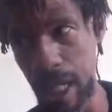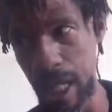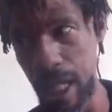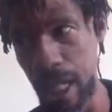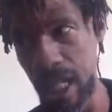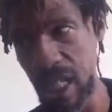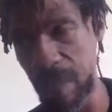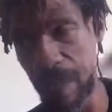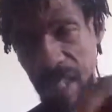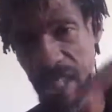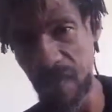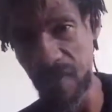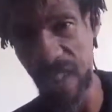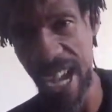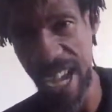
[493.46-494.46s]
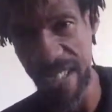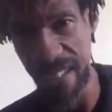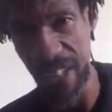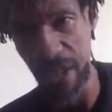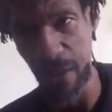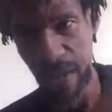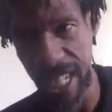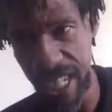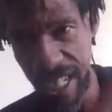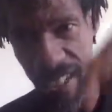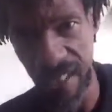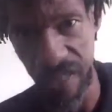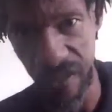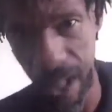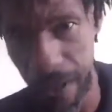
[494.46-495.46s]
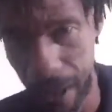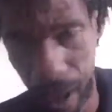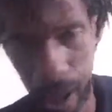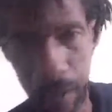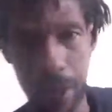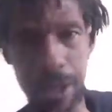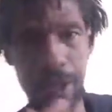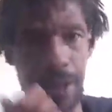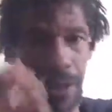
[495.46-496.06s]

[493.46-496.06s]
specify the uniqueness of other cultures.